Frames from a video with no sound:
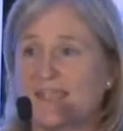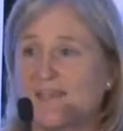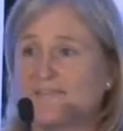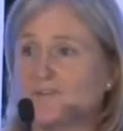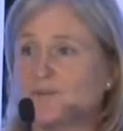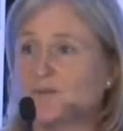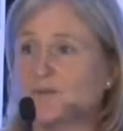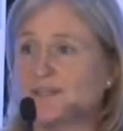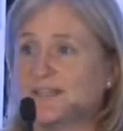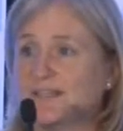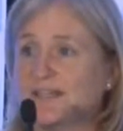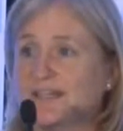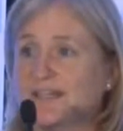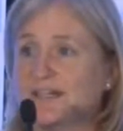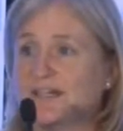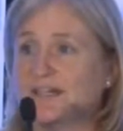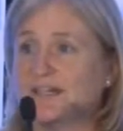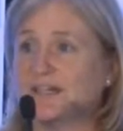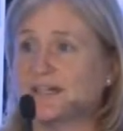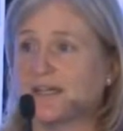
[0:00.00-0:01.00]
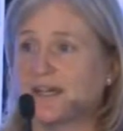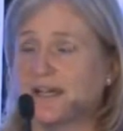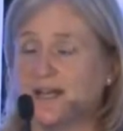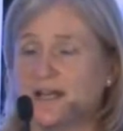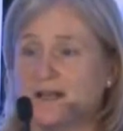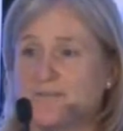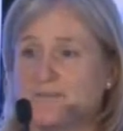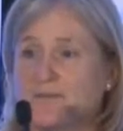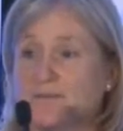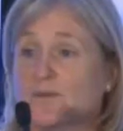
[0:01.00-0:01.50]
everyone here
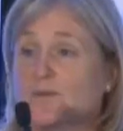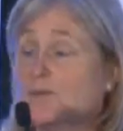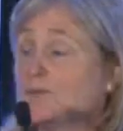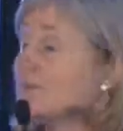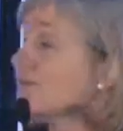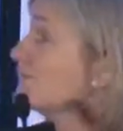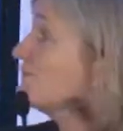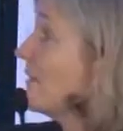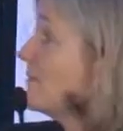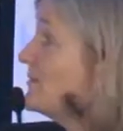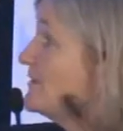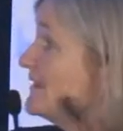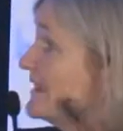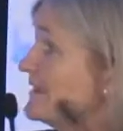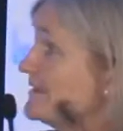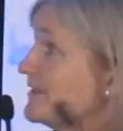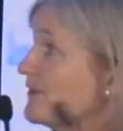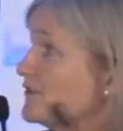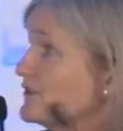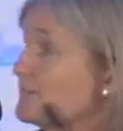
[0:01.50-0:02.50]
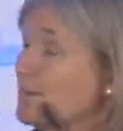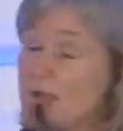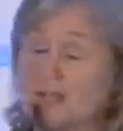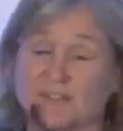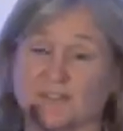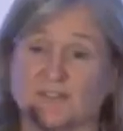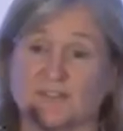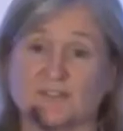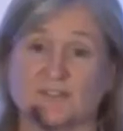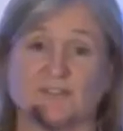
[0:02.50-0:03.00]
who represents our
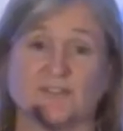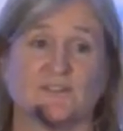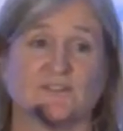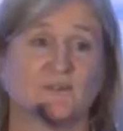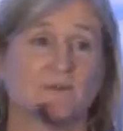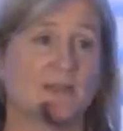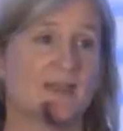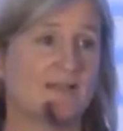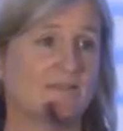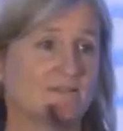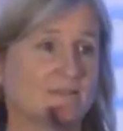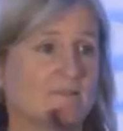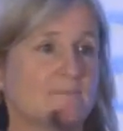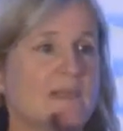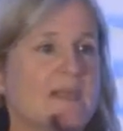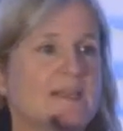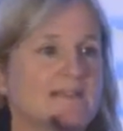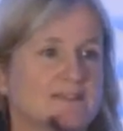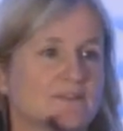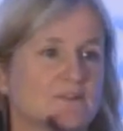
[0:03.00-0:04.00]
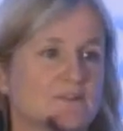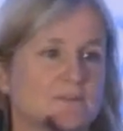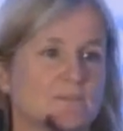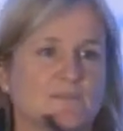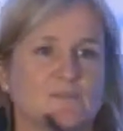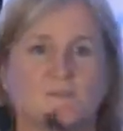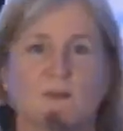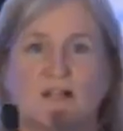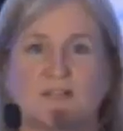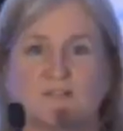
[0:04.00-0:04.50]
sponsors. So we have an amazing group
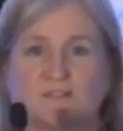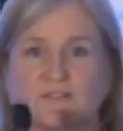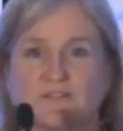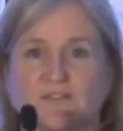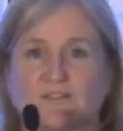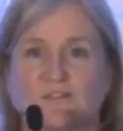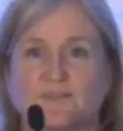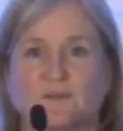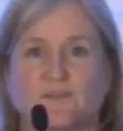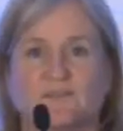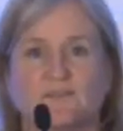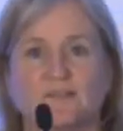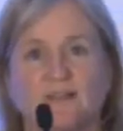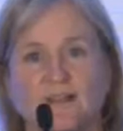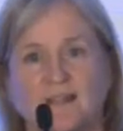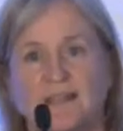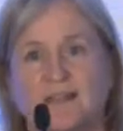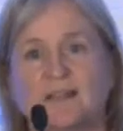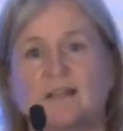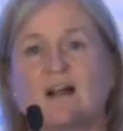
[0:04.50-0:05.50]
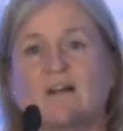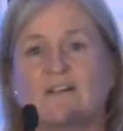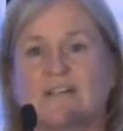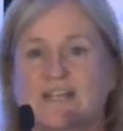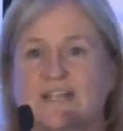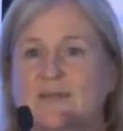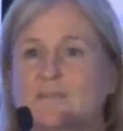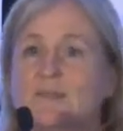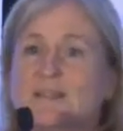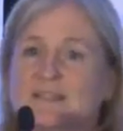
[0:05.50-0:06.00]
of sponsors who have really
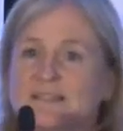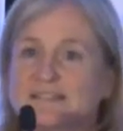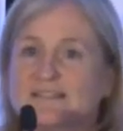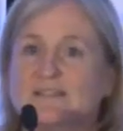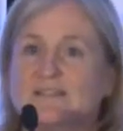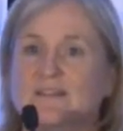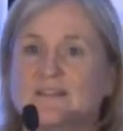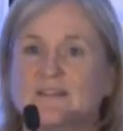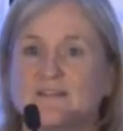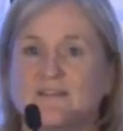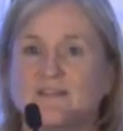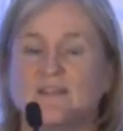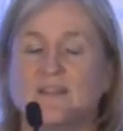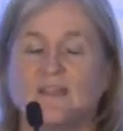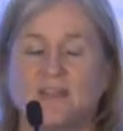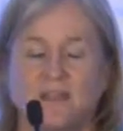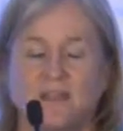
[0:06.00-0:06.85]
already committed to this